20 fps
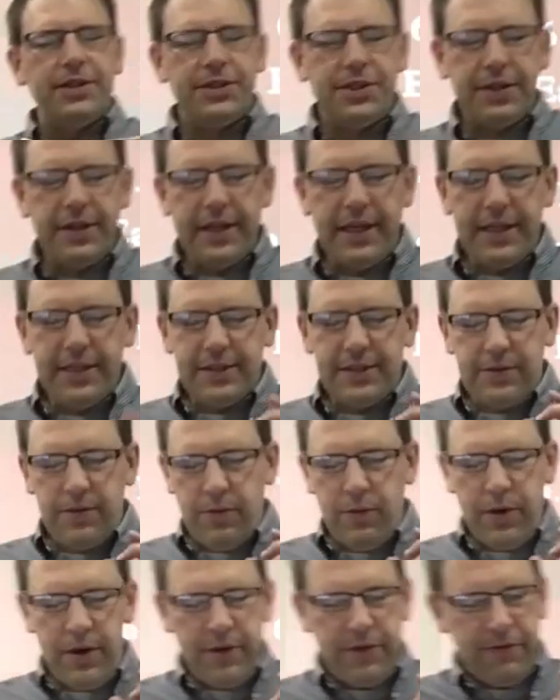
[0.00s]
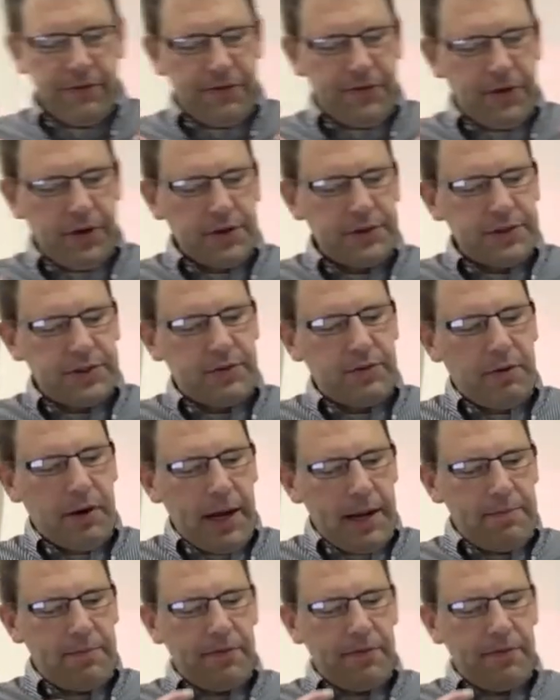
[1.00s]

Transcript: trees with first ripe